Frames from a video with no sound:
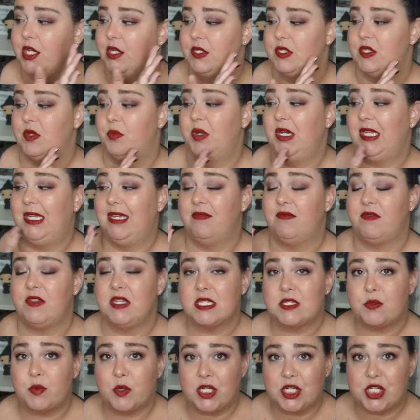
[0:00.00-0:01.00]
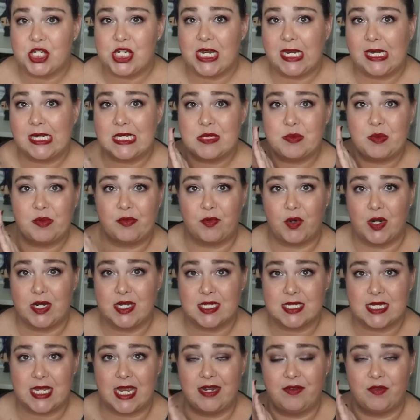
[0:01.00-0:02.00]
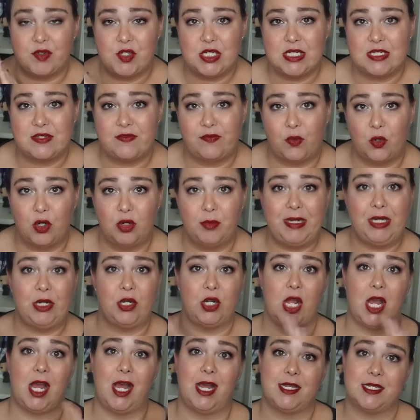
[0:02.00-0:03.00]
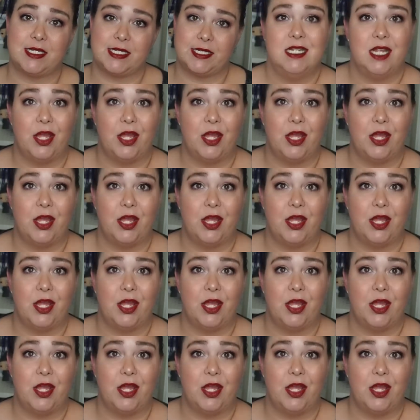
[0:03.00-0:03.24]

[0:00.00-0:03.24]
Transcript: So I'm gonna give this one a chance before I decide if she's for me or not.